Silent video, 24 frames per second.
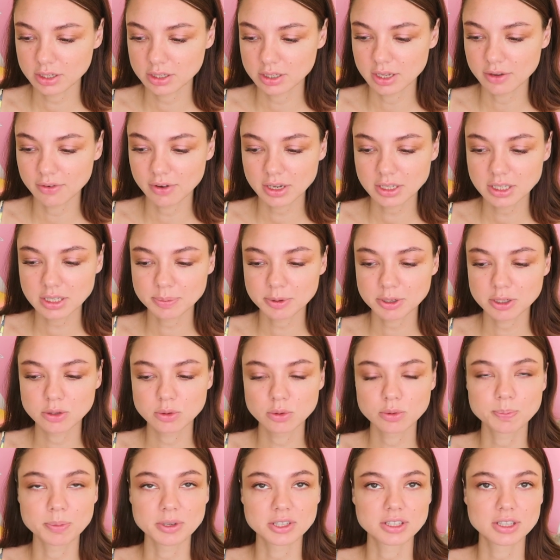Let's let the
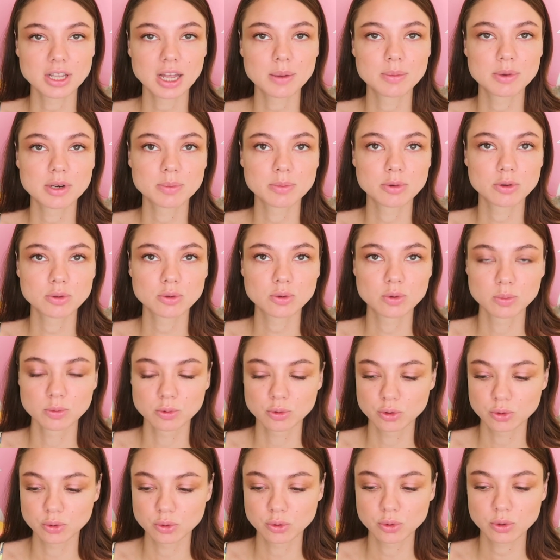baby
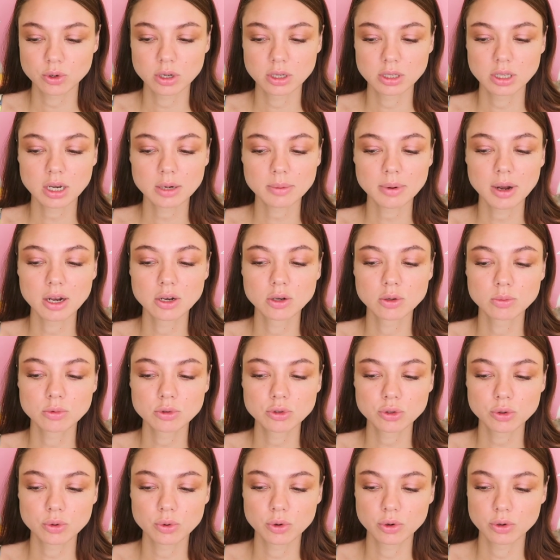listen to
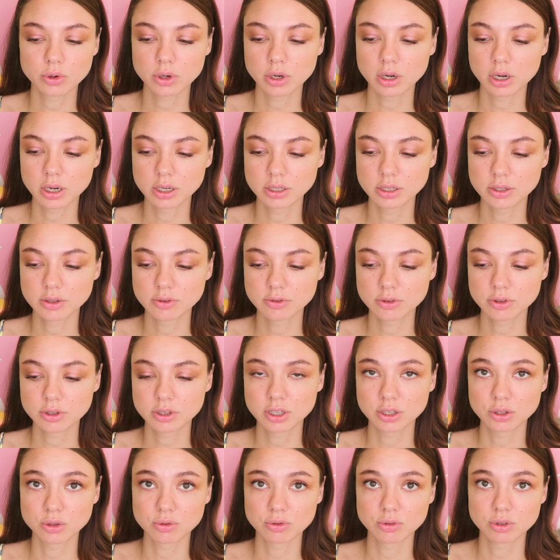music, but
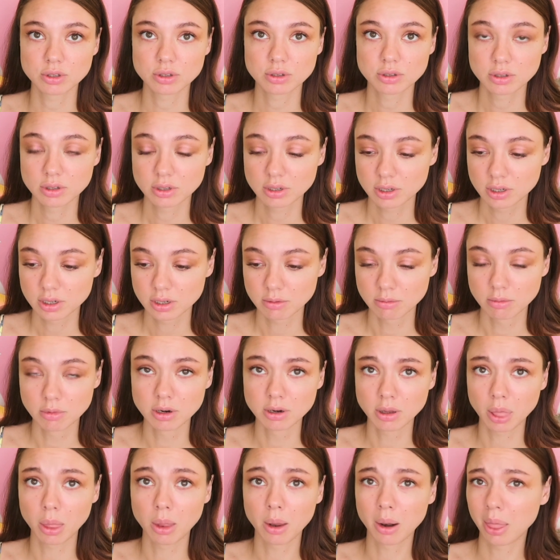a good one.
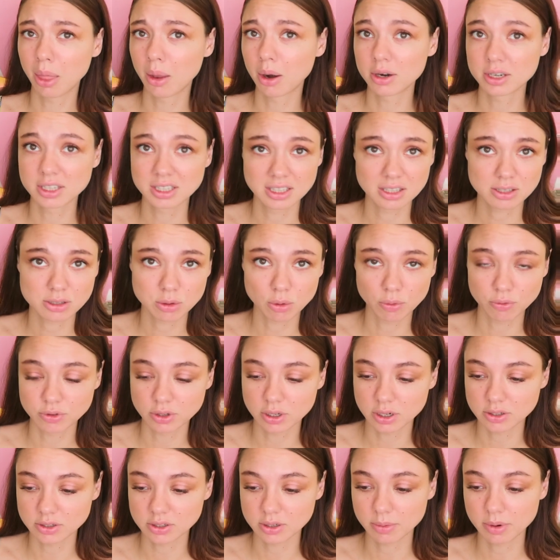Not this one, like
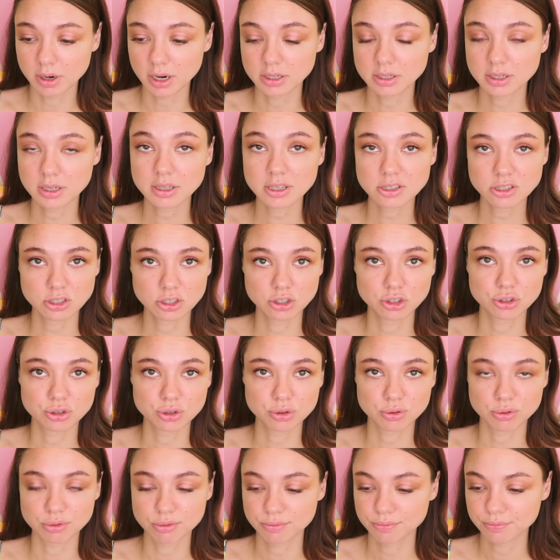
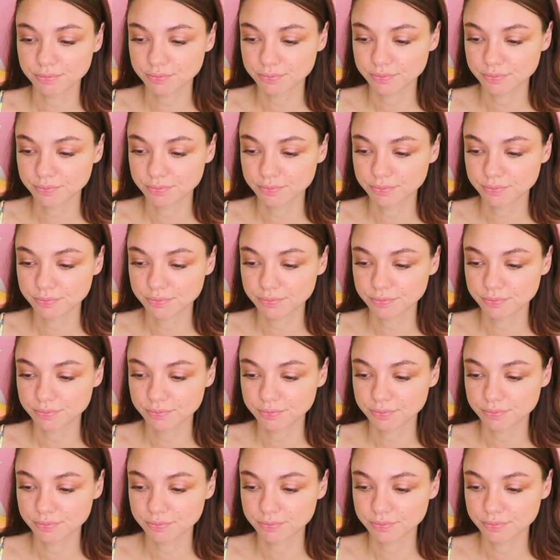classic one.